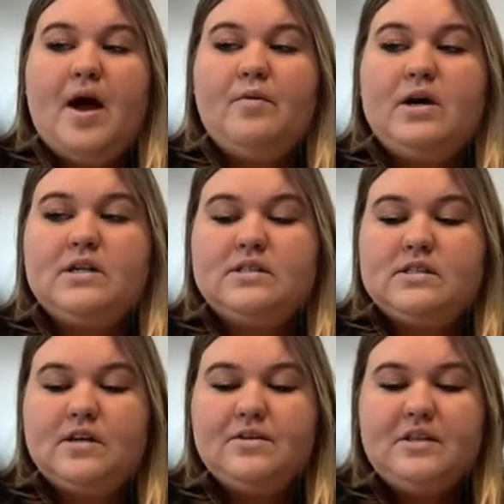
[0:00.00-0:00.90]
want to
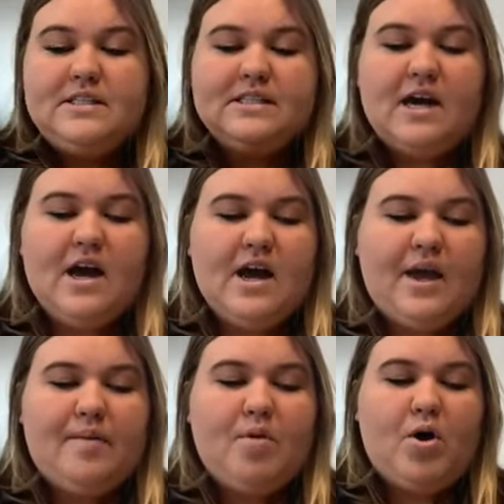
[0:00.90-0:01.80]
start this
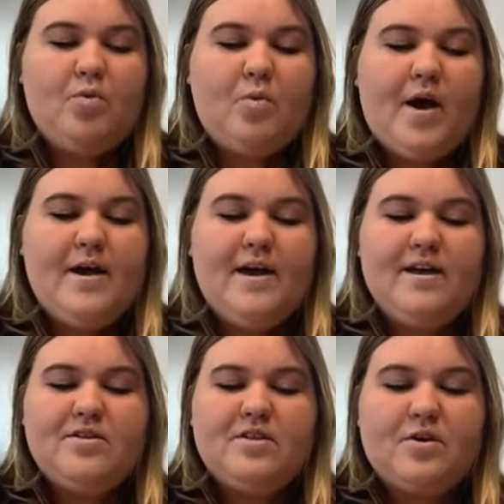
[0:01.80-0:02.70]
time
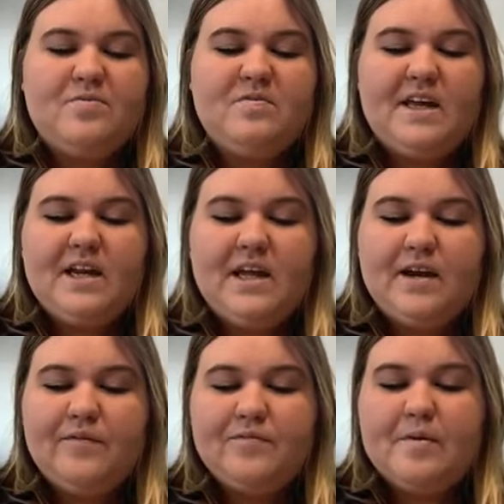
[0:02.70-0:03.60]
with
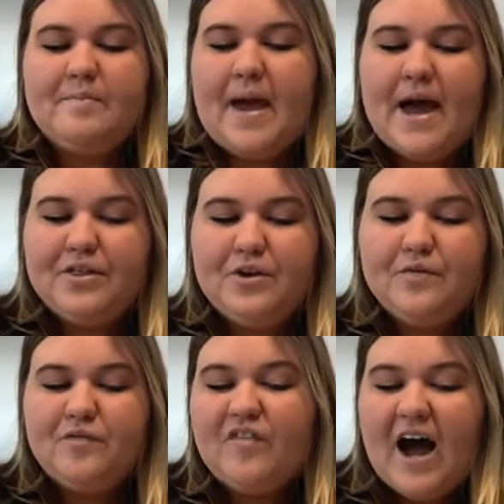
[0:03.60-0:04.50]
reading from Matthew
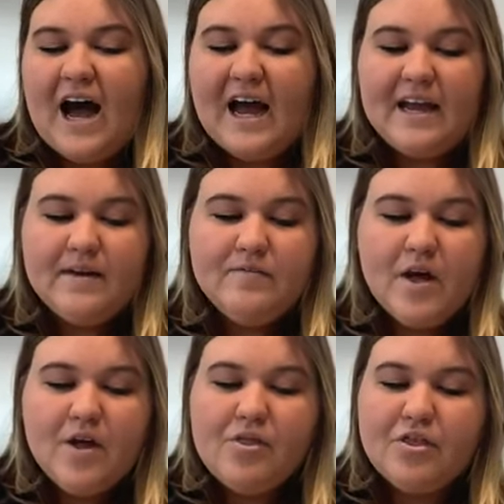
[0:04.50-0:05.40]

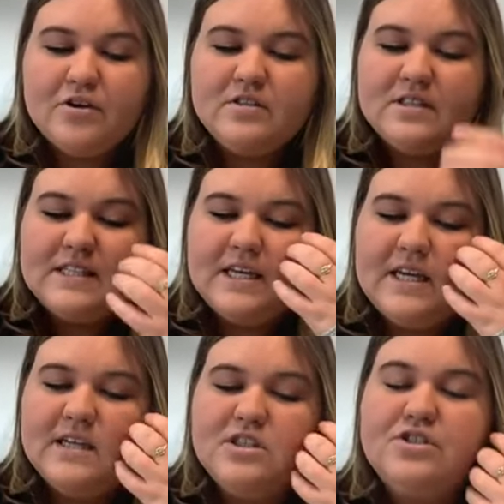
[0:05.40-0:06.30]

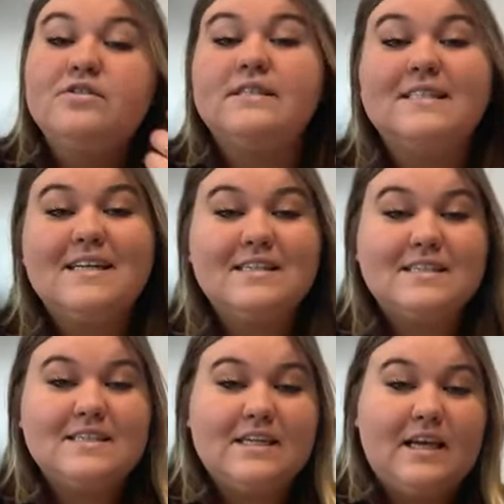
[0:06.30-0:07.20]
5:13 to
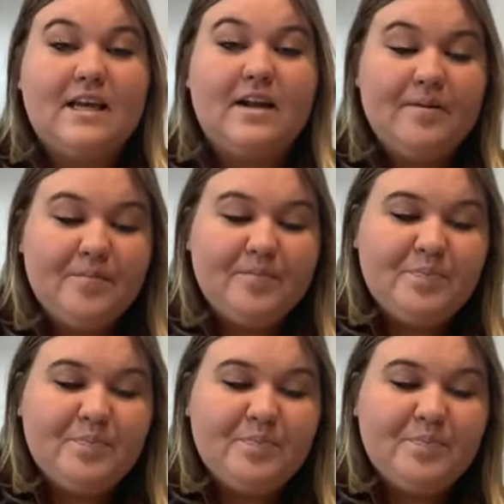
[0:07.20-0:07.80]
16.